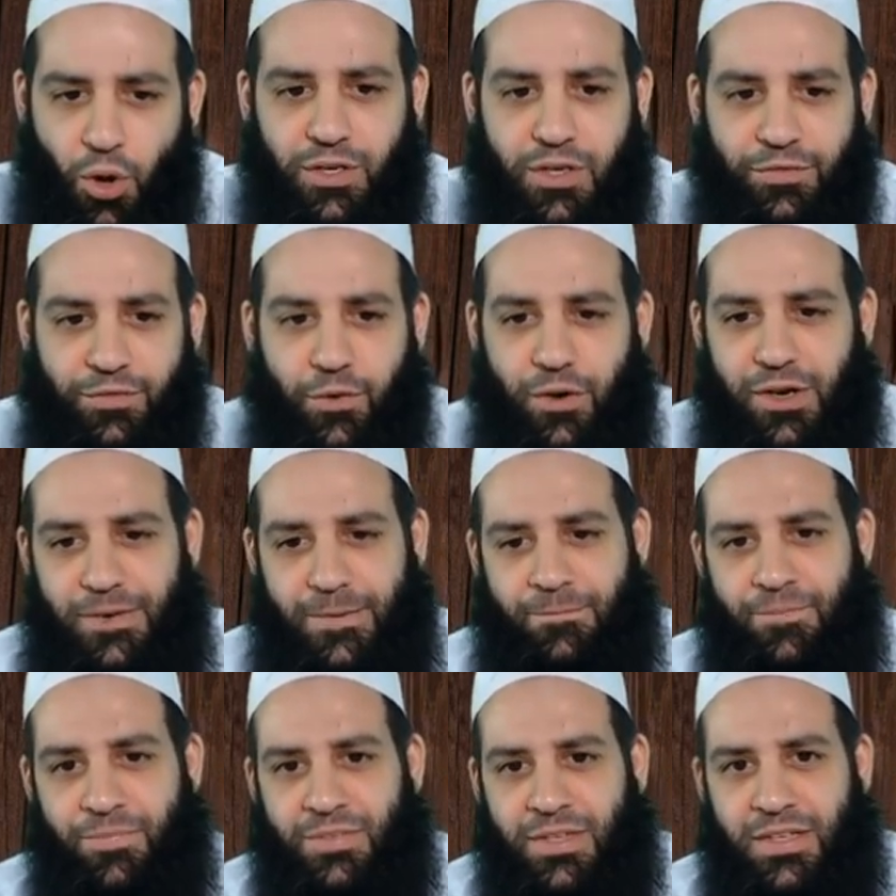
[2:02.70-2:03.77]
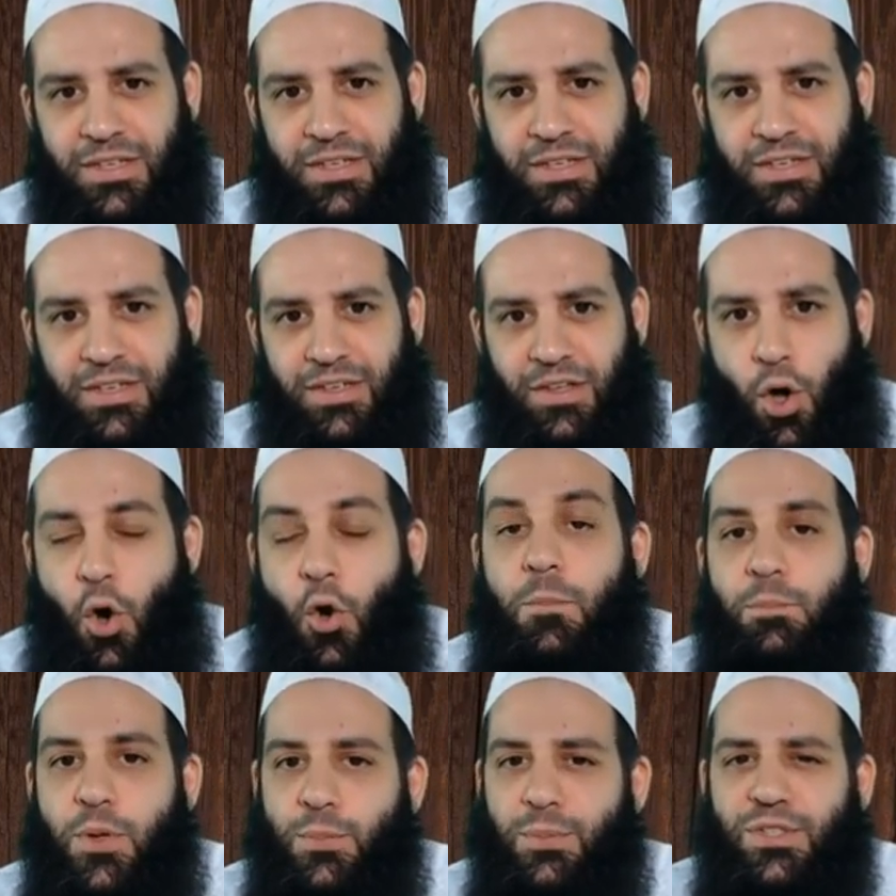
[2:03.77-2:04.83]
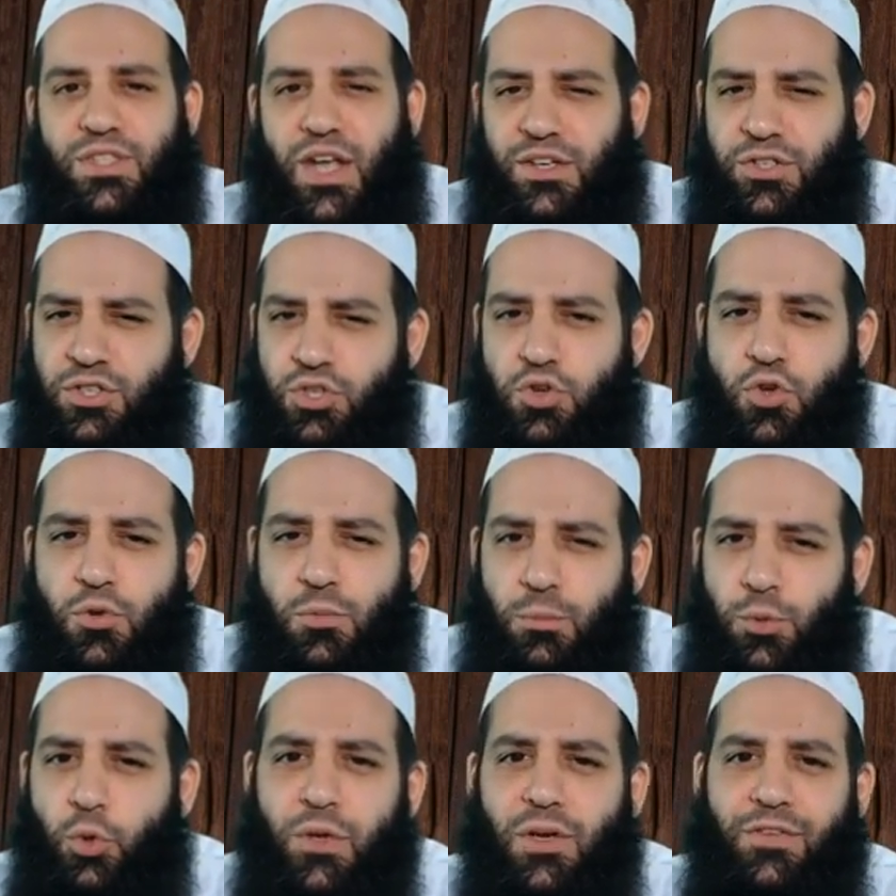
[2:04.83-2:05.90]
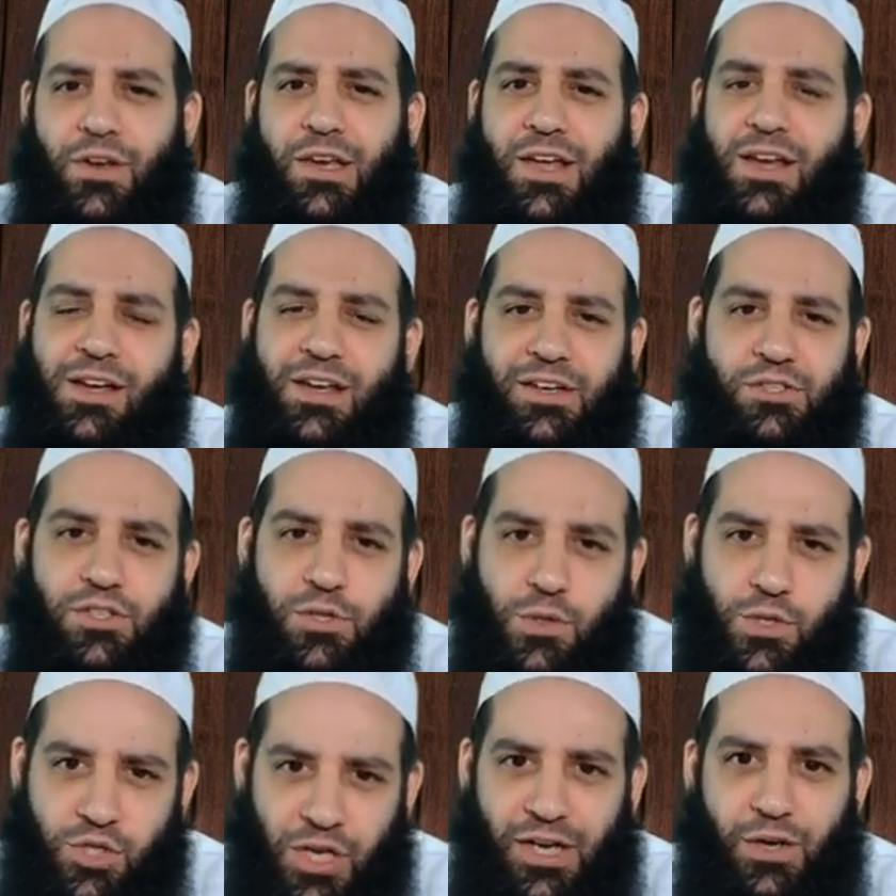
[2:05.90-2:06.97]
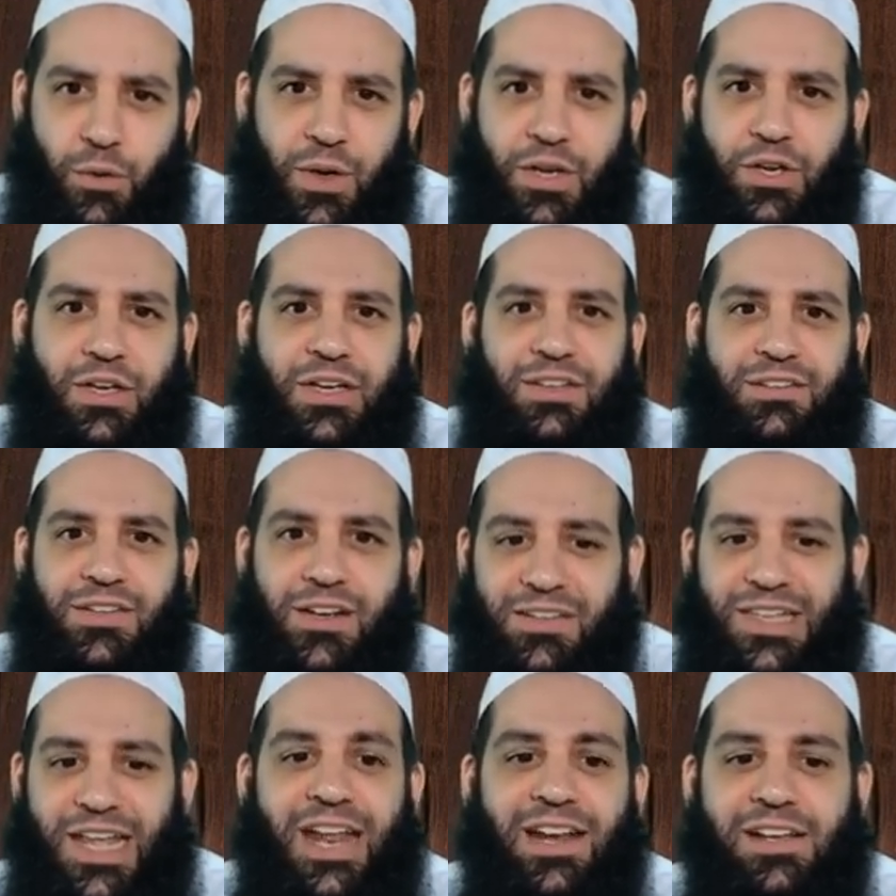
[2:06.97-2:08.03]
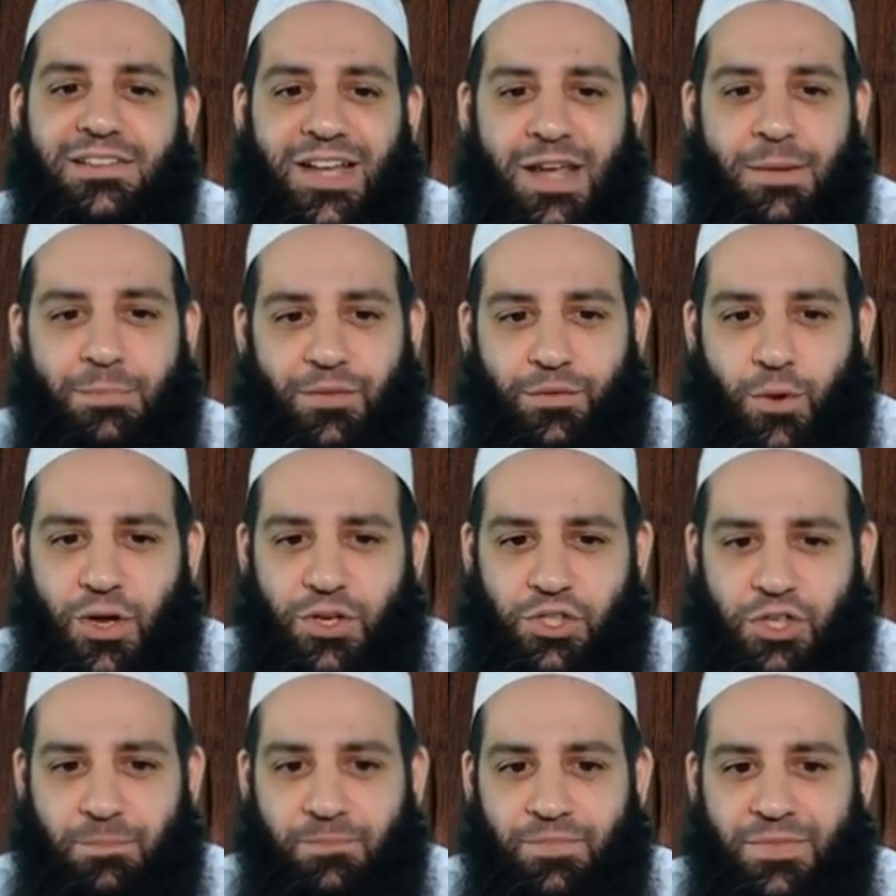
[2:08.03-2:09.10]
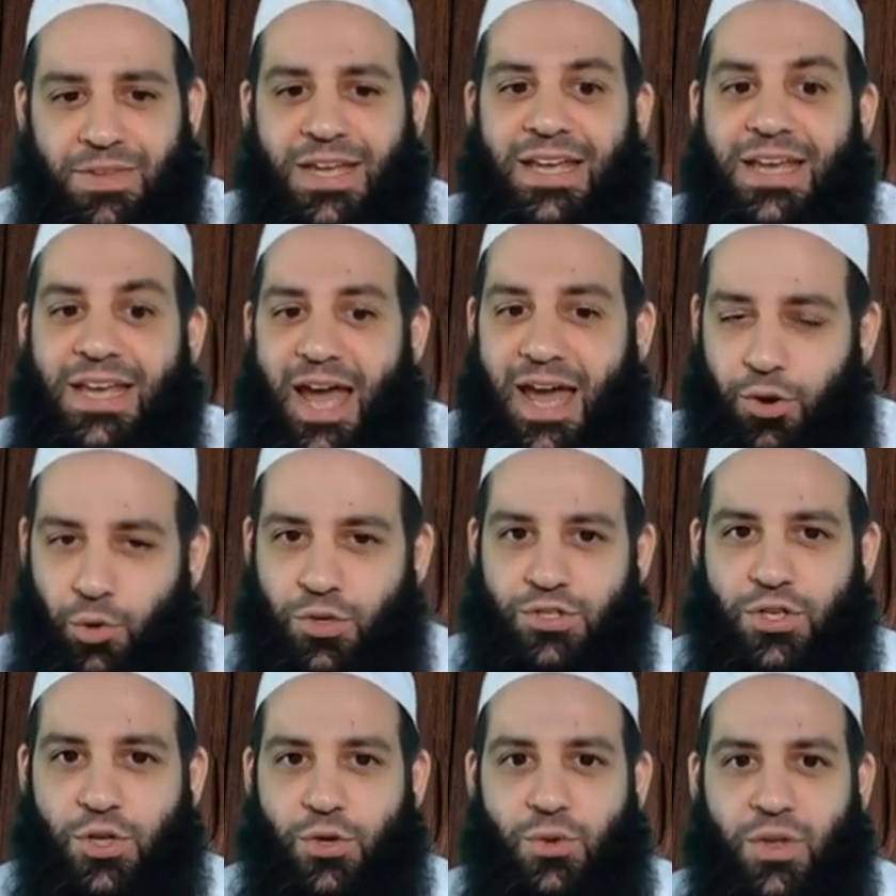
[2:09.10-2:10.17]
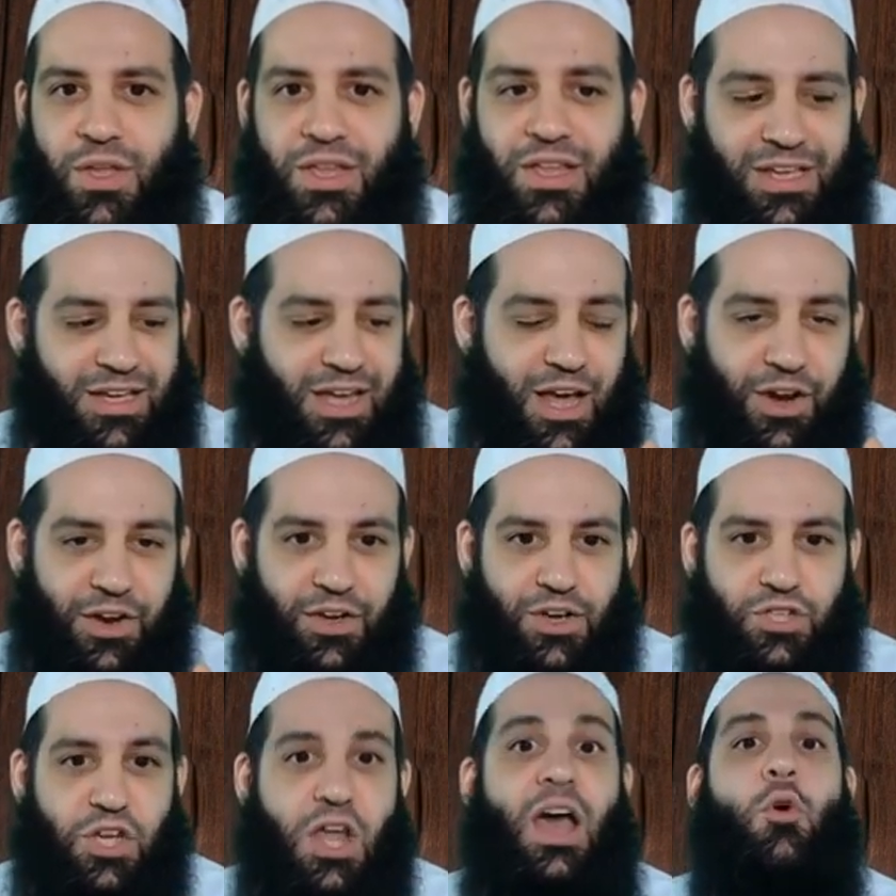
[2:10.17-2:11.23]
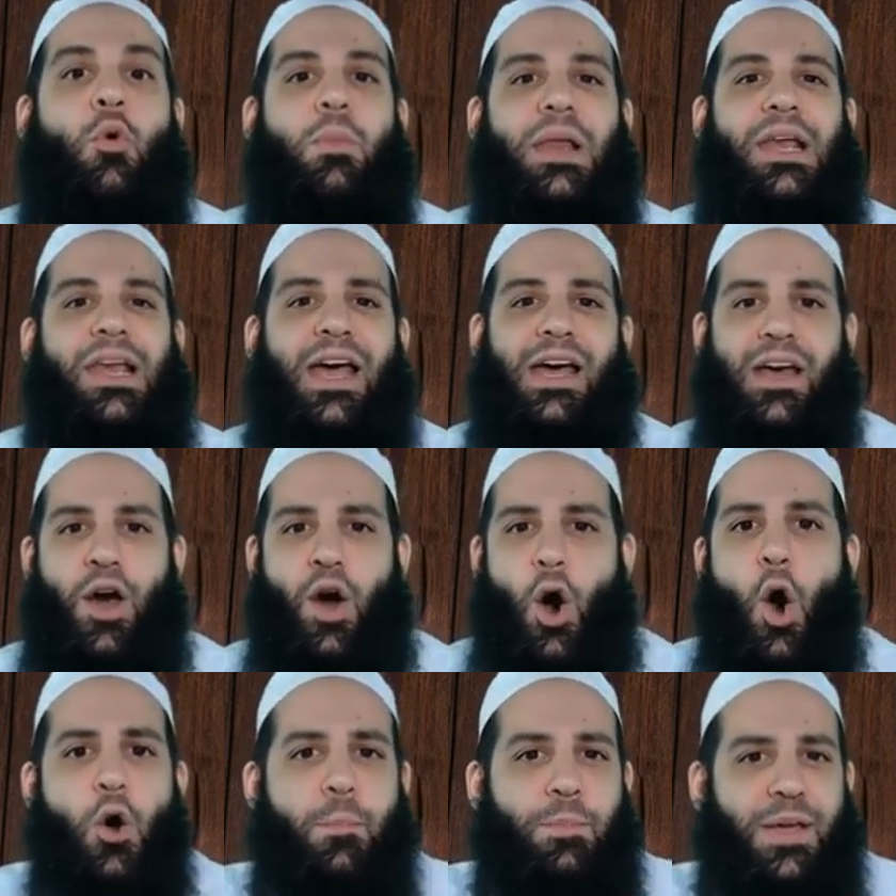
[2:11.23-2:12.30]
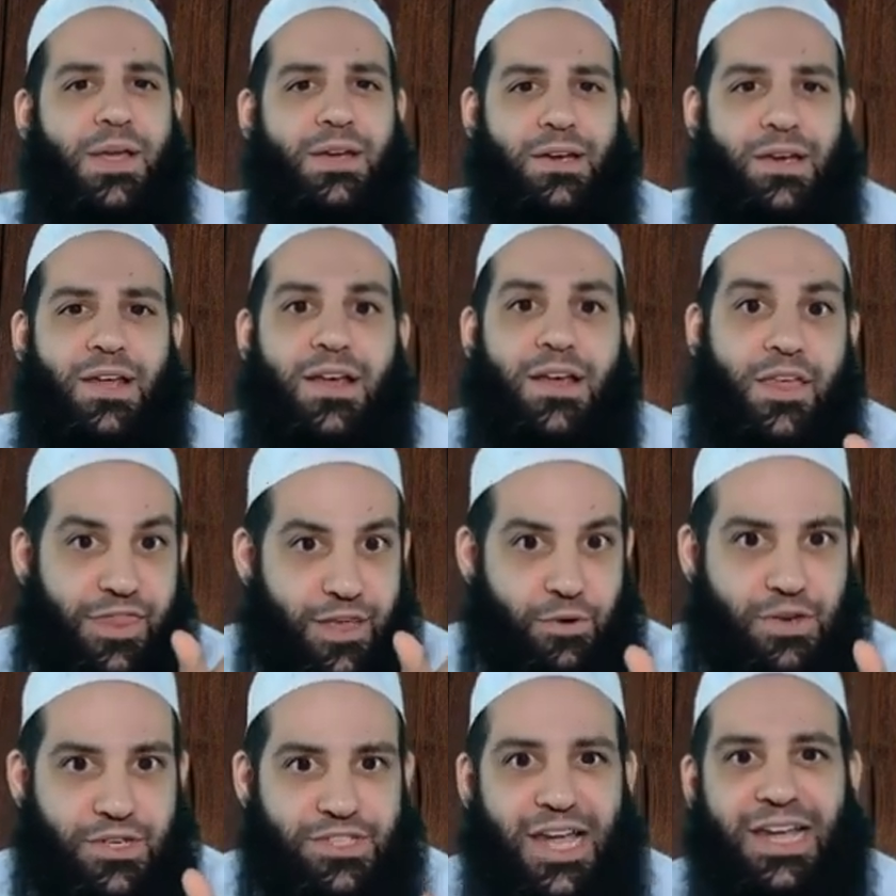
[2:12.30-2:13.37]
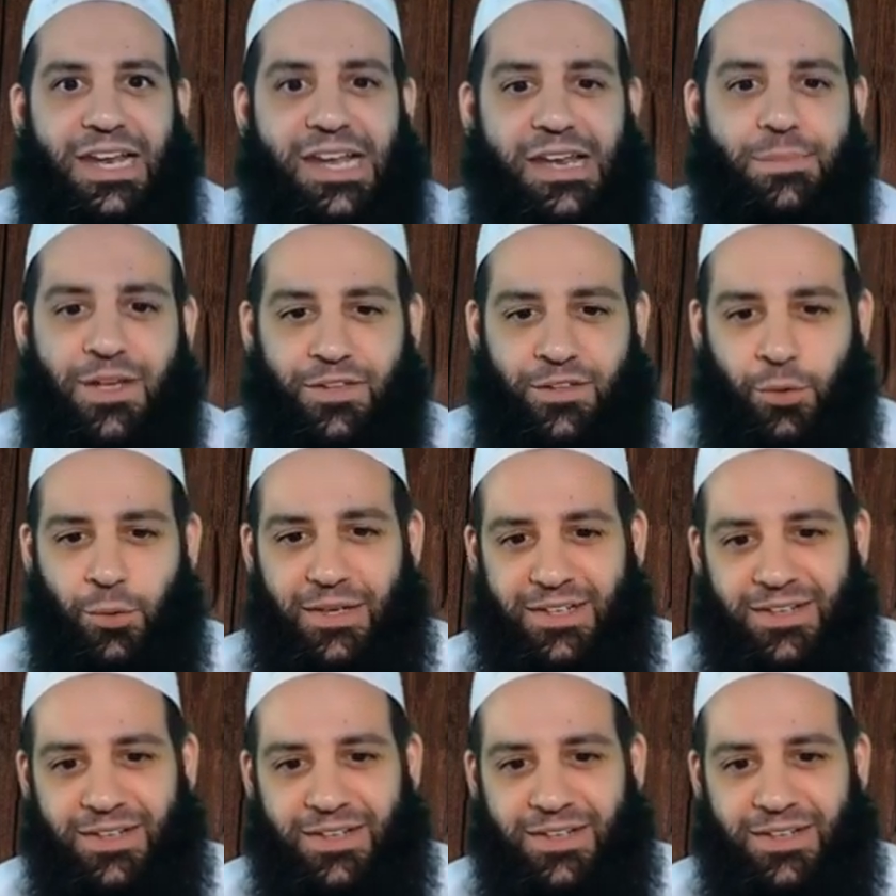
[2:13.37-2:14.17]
you for it. Hope, you must assume good of Allah Azza wa Jal when you conduct any type of worship. And also, ar-raja'u billah, hope in Allah, there is a limit to it.